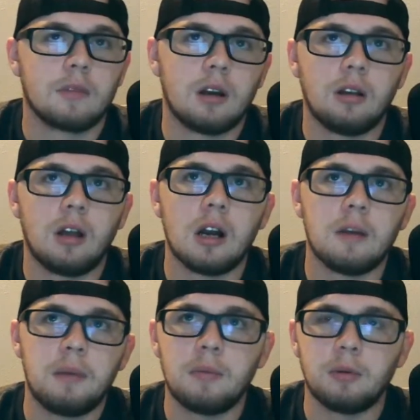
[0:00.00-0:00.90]
a lot
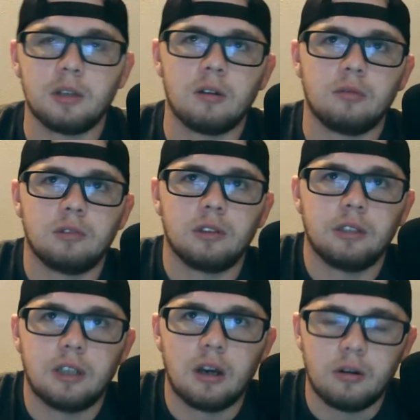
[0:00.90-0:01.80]
of people don't
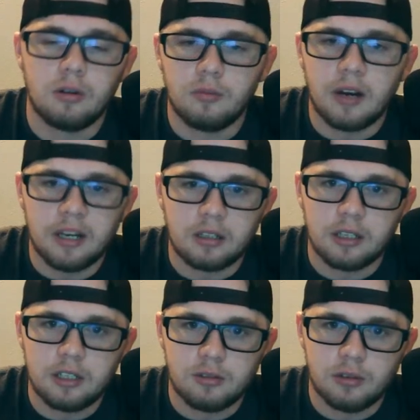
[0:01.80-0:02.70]
really know who Mike
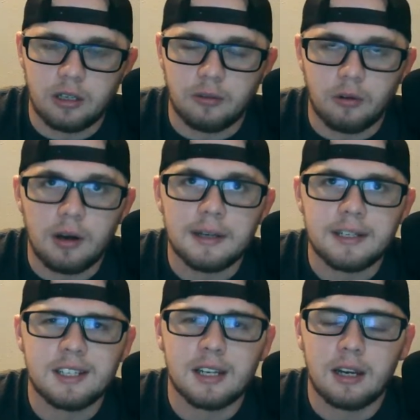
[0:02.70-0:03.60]
Leach really
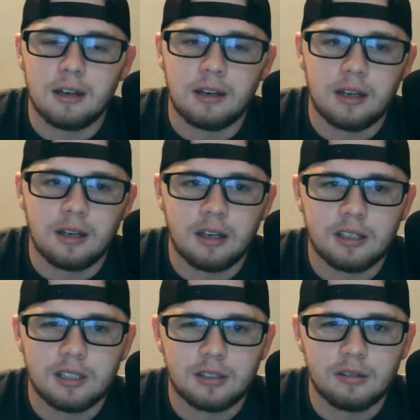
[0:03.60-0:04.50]
was, and
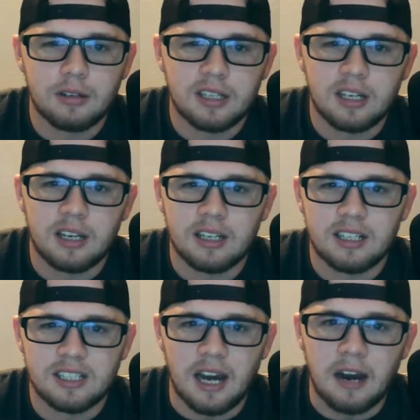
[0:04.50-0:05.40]
it's
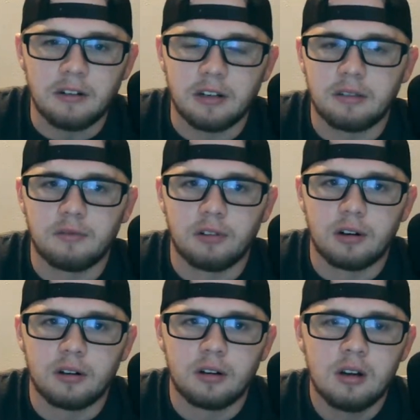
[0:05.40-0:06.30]
astounding
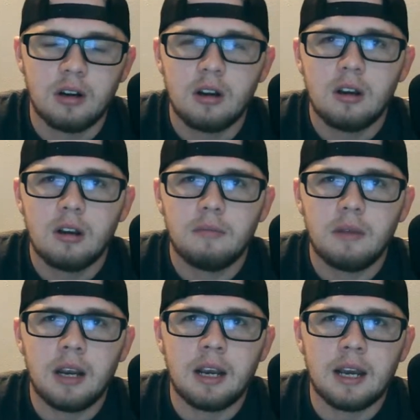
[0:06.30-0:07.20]
for
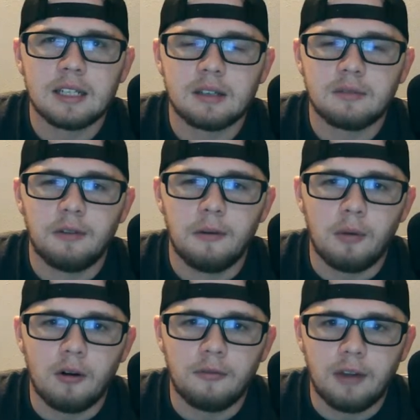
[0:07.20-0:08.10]
me as a
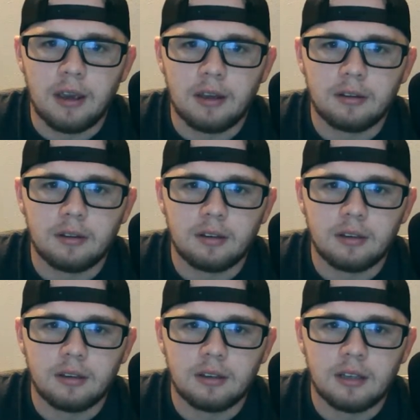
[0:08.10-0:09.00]
football fan
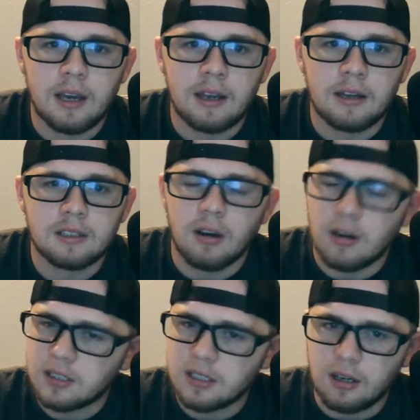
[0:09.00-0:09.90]
that
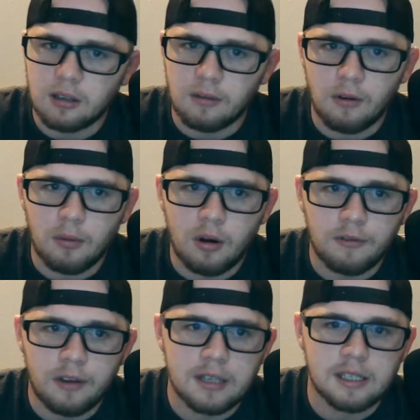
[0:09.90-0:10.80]
talks to other
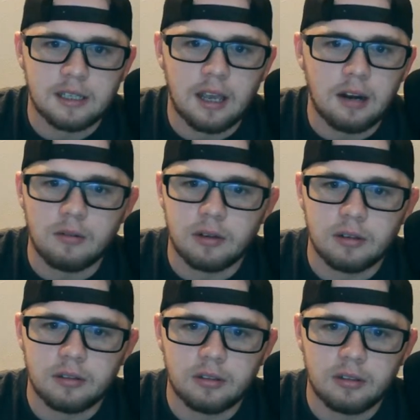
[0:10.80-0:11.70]
football fans, and they don't
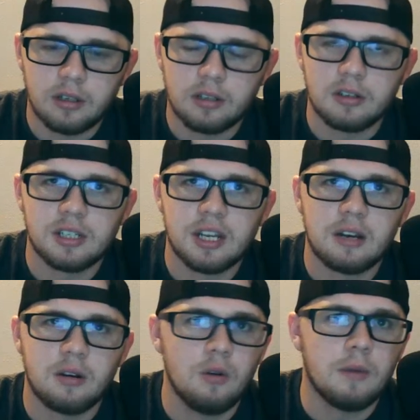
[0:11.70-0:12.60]

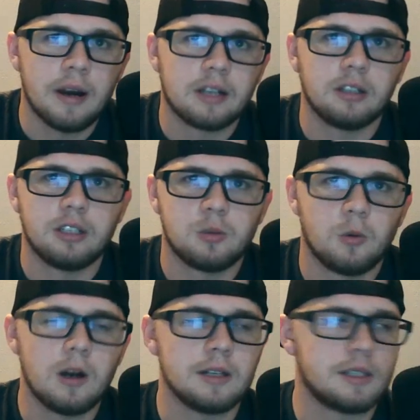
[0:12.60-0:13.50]
understand who Mike Leach
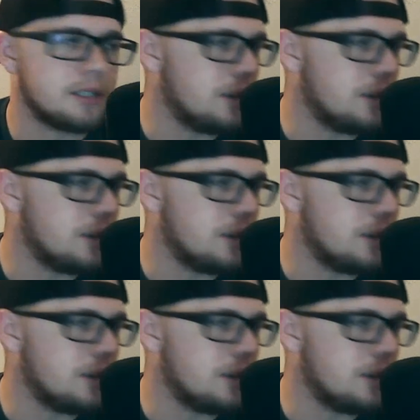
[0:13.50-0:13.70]
was, you